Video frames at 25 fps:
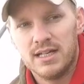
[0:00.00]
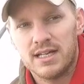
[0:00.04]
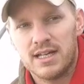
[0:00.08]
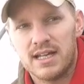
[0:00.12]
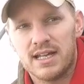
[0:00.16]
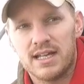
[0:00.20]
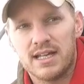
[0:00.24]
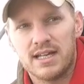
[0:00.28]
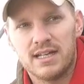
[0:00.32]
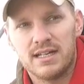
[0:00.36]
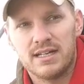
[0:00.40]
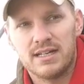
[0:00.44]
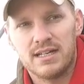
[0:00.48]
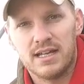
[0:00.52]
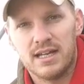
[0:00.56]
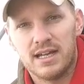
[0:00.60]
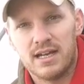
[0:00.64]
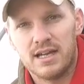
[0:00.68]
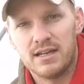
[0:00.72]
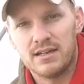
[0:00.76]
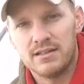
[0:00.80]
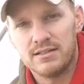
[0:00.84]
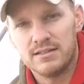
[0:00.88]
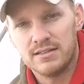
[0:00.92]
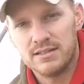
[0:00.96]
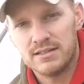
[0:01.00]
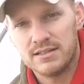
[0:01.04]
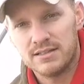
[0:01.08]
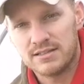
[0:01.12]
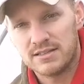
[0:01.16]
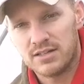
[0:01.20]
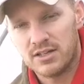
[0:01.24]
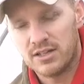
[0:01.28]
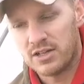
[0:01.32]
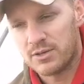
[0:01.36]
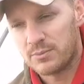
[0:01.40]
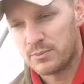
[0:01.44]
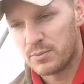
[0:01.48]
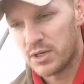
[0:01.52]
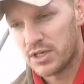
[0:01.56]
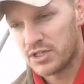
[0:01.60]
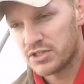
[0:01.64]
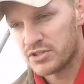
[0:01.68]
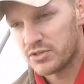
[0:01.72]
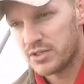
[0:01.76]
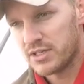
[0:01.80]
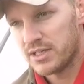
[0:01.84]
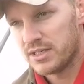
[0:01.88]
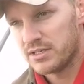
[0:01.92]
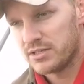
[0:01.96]
and uh, so they're
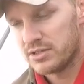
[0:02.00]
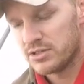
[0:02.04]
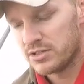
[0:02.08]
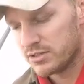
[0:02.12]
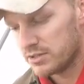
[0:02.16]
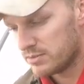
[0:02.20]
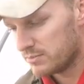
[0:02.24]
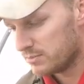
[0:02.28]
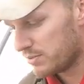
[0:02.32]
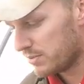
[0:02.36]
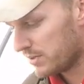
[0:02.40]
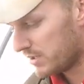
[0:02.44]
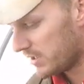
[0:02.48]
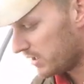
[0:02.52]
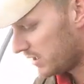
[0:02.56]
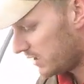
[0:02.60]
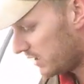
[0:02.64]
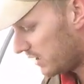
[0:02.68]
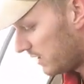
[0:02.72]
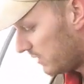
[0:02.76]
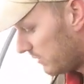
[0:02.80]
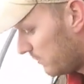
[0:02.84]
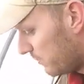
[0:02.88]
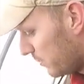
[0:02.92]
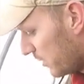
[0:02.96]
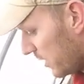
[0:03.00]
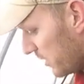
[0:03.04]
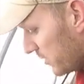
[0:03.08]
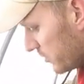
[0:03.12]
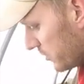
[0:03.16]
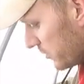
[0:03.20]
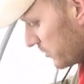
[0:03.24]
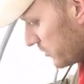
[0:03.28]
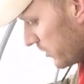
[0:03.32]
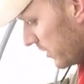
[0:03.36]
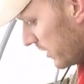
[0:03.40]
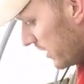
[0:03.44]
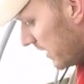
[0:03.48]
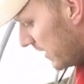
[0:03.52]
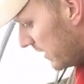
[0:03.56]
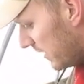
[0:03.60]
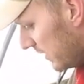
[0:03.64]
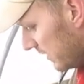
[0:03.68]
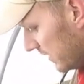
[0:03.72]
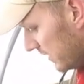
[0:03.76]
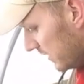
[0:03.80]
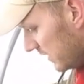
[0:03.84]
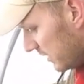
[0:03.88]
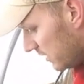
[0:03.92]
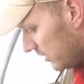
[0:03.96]
pressure uh, pressure treated
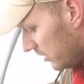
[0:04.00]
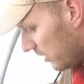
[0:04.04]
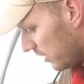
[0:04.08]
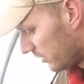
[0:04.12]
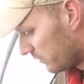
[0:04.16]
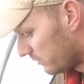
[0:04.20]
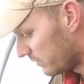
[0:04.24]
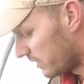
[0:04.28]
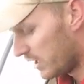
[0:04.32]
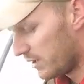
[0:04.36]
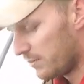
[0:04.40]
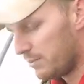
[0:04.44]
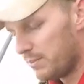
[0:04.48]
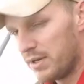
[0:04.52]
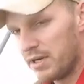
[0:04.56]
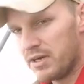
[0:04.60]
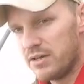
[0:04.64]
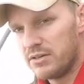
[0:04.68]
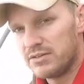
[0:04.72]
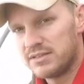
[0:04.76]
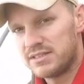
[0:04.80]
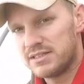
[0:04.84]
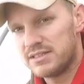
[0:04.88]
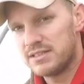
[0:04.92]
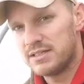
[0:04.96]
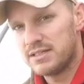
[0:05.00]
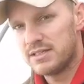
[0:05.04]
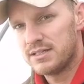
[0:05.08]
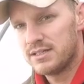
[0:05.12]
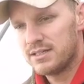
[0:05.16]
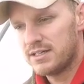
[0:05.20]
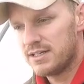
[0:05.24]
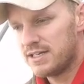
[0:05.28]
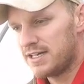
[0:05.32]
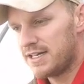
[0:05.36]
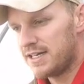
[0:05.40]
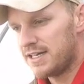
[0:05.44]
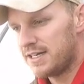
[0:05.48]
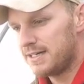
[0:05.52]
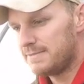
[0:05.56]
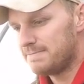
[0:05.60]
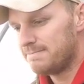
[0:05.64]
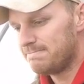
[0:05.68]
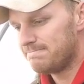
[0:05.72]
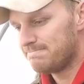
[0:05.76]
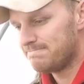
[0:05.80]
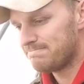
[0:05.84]
guardrail posts. Um,